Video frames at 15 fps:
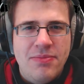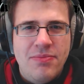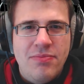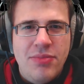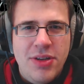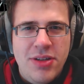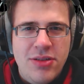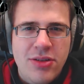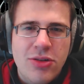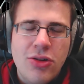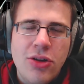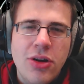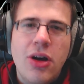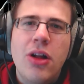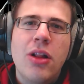
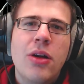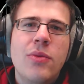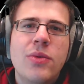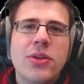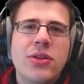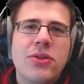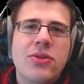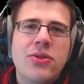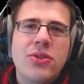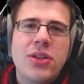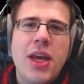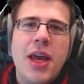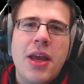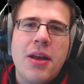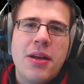basically all I wanted to
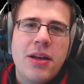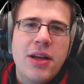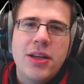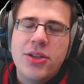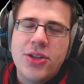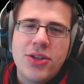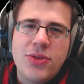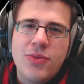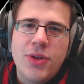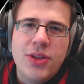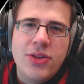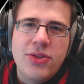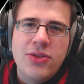say. I just wanted